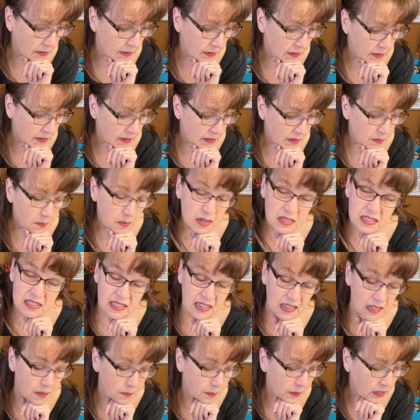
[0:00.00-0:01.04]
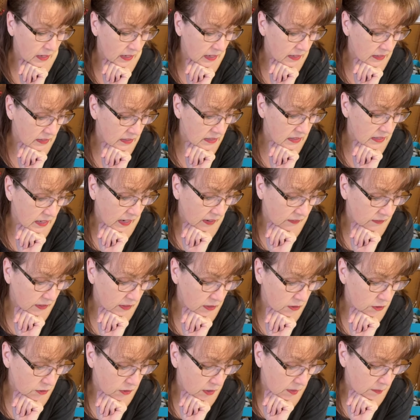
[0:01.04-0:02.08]
the phone will pick it up.
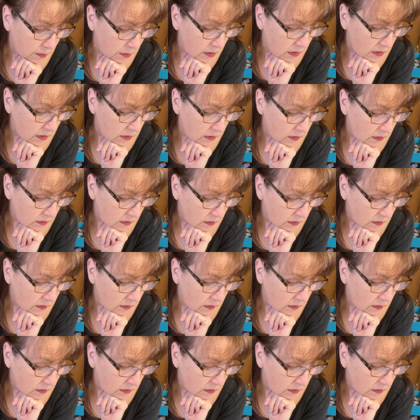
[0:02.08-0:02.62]
But is